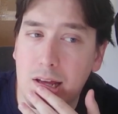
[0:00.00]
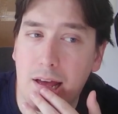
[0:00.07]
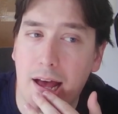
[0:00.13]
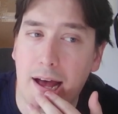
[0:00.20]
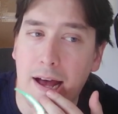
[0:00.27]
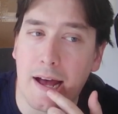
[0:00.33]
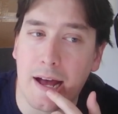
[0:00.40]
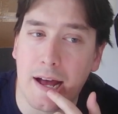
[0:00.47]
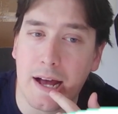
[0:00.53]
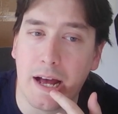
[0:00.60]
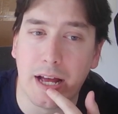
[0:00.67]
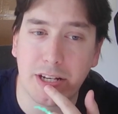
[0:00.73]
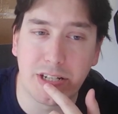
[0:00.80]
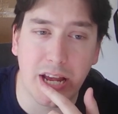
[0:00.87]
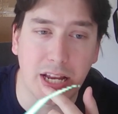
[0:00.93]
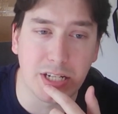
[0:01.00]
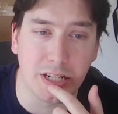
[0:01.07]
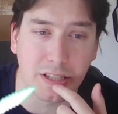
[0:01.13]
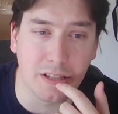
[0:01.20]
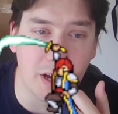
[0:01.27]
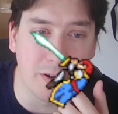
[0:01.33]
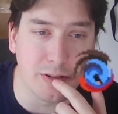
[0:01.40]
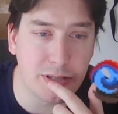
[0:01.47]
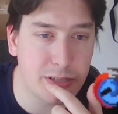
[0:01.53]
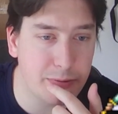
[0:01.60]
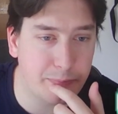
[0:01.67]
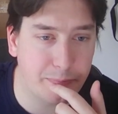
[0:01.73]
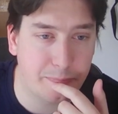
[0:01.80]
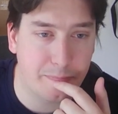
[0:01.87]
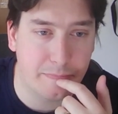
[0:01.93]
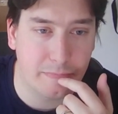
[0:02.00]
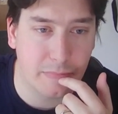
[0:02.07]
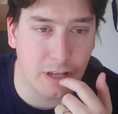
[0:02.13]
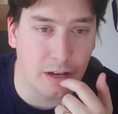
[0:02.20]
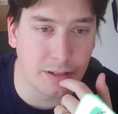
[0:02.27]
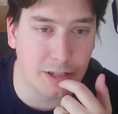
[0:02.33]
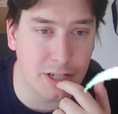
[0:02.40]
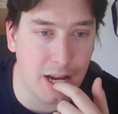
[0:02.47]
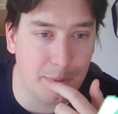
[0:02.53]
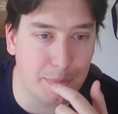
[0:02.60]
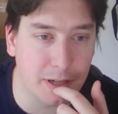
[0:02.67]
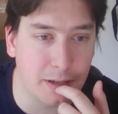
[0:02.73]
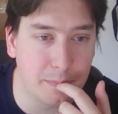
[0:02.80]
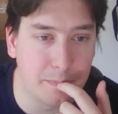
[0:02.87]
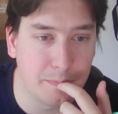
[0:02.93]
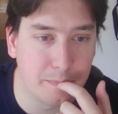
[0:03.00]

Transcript: changing those on the champion.